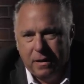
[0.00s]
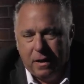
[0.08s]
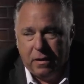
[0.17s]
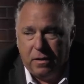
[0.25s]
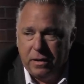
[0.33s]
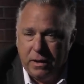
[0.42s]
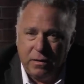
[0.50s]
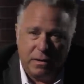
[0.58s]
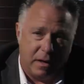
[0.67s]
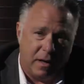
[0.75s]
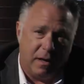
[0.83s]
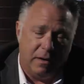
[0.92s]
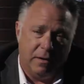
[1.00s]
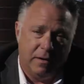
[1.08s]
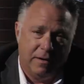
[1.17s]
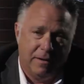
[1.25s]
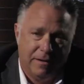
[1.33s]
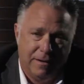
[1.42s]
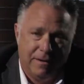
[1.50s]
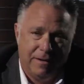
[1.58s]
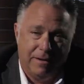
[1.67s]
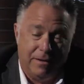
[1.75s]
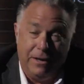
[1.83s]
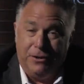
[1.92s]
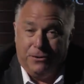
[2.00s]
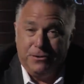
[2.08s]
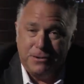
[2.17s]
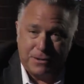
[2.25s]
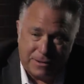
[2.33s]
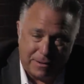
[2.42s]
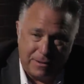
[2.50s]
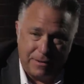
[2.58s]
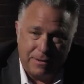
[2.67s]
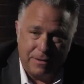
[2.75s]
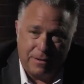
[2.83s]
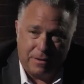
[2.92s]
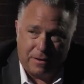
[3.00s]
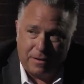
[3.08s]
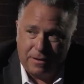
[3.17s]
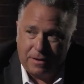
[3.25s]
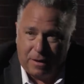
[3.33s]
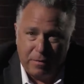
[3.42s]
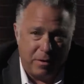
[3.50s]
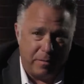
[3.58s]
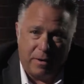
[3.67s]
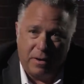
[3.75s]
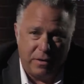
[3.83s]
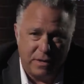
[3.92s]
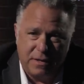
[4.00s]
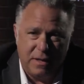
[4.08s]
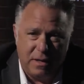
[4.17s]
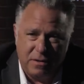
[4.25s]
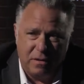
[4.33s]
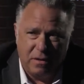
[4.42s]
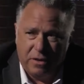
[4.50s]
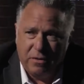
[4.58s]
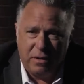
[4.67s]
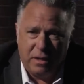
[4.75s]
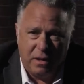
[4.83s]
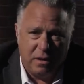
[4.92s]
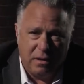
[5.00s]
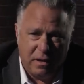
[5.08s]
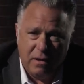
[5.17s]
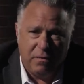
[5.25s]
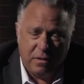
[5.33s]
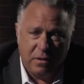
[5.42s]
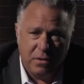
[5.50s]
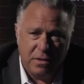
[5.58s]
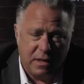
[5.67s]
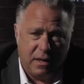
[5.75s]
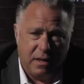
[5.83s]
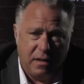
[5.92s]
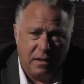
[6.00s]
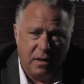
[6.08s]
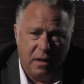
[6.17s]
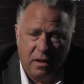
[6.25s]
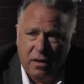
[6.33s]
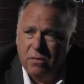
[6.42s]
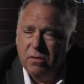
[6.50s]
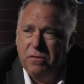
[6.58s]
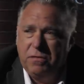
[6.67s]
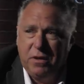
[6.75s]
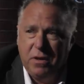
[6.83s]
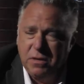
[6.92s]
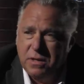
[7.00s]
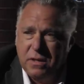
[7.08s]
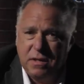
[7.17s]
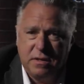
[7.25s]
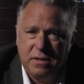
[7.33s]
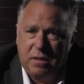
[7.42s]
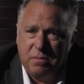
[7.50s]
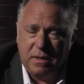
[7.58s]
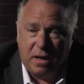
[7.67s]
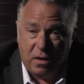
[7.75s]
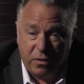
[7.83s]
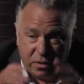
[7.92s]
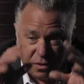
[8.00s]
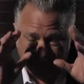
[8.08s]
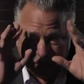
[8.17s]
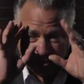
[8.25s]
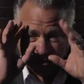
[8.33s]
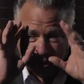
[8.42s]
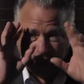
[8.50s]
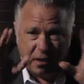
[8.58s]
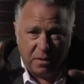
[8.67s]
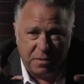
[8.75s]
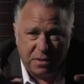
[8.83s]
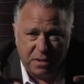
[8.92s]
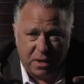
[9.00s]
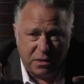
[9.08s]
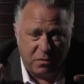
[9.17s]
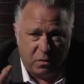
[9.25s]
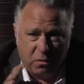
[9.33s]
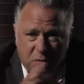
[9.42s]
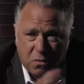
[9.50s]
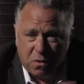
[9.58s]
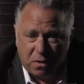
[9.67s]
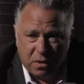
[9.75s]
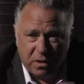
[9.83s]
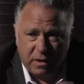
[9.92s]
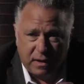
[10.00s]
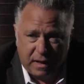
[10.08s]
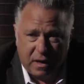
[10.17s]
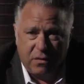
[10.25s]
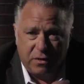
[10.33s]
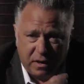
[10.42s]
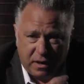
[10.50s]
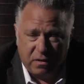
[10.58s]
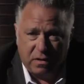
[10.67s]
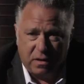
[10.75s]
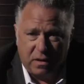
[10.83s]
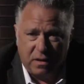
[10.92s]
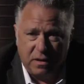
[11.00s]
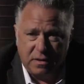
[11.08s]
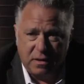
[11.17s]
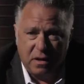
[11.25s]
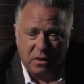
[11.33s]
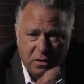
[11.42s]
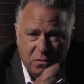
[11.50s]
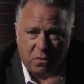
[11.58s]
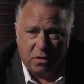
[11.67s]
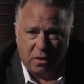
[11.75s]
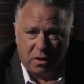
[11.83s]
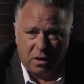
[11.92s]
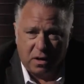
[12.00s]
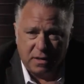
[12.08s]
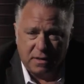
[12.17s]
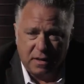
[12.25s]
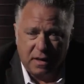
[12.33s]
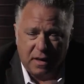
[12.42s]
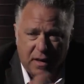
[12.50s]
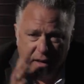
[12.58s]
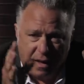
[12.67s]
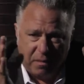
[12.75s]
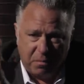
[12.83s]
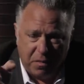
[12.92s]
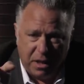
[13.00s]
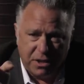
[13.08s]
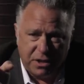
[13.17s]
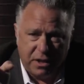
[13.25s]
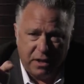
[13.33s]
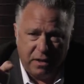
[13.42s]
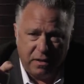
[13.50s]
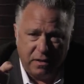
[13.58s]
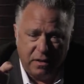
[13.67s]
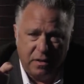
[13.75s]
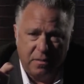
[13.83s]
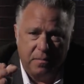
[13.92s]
And our neocon leaders are coming apart at the seams. They're literally losing it. They're refusing to step down. They're just completely obsessed with war now, the neocons, the war hawks, like Mitch here.